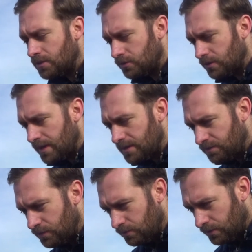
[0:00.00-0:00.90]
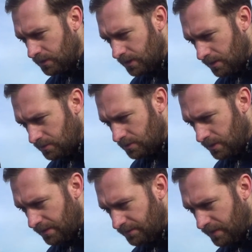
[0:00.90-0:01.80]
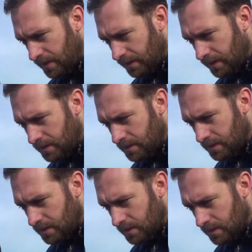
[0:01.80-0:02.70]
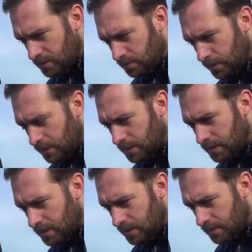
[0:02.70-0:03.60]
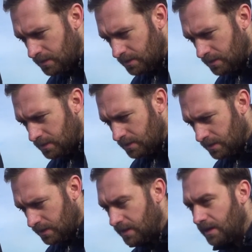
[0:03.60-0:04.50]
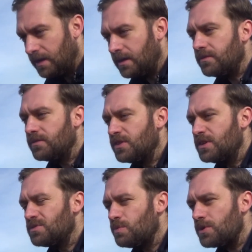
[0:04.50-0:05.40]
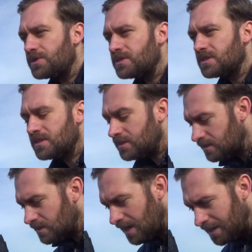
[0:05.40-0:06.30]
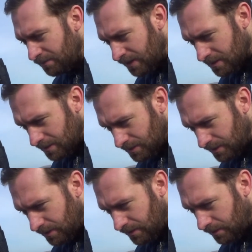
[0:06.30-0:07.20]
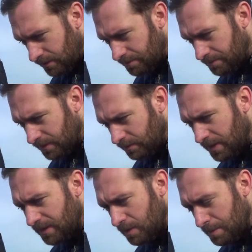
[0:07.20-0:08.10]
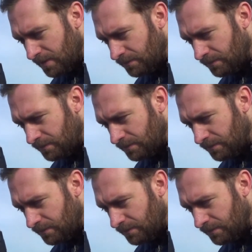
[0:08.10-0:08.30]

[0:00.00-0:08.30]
I do like this view looking down to that valley as well. With these rocks kind of acting as a little, well, they give you a bit of